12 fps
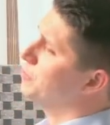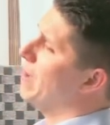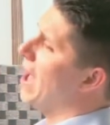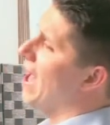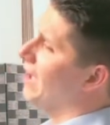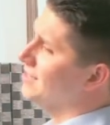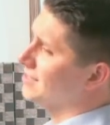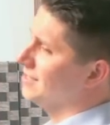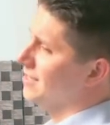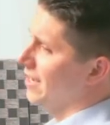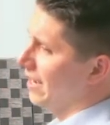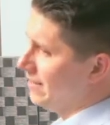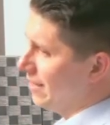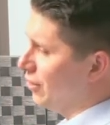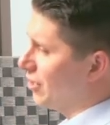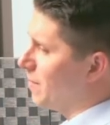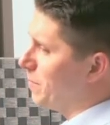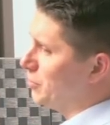your bags. And they
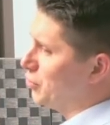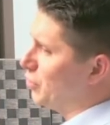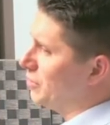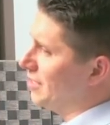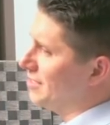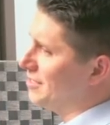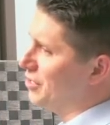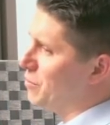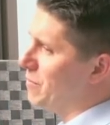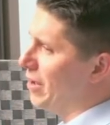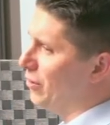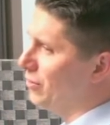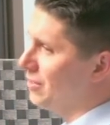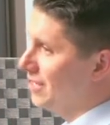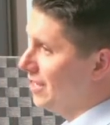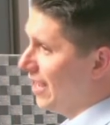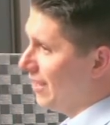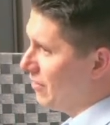look up at you and they see your medal.
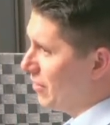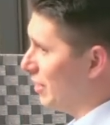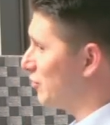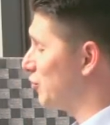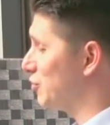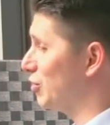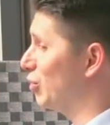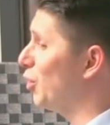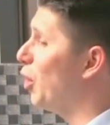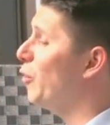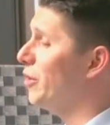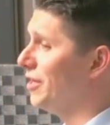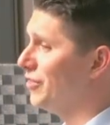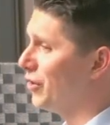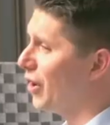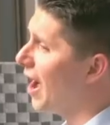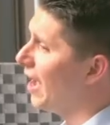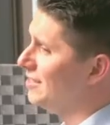And it's just glowing in
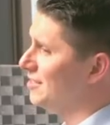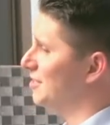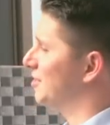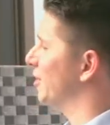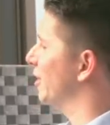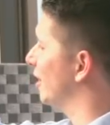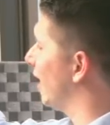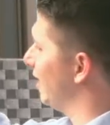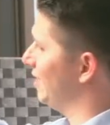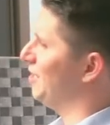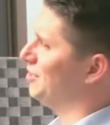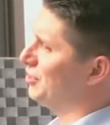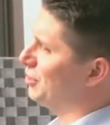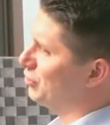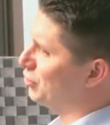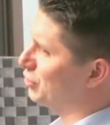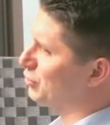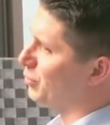their eyes. The sunlight hits it
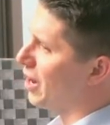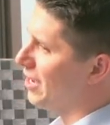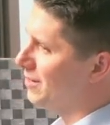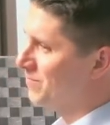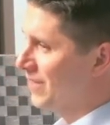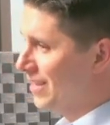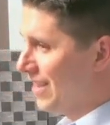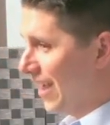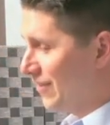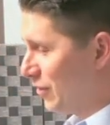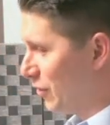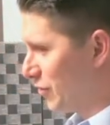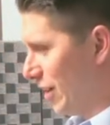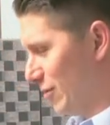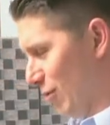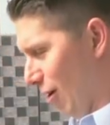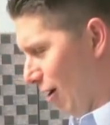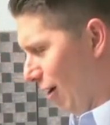just right. And then it's like,
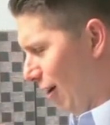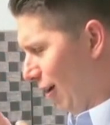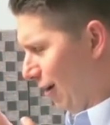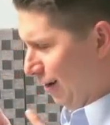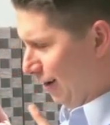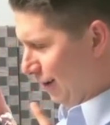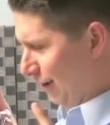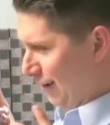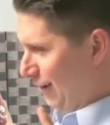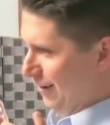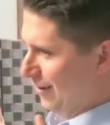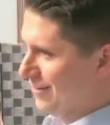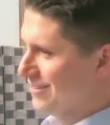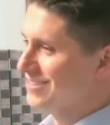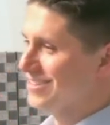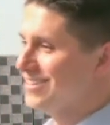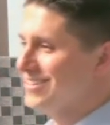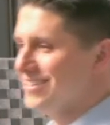Oh.
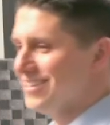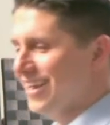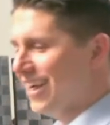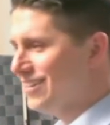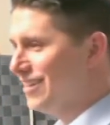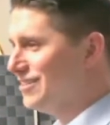And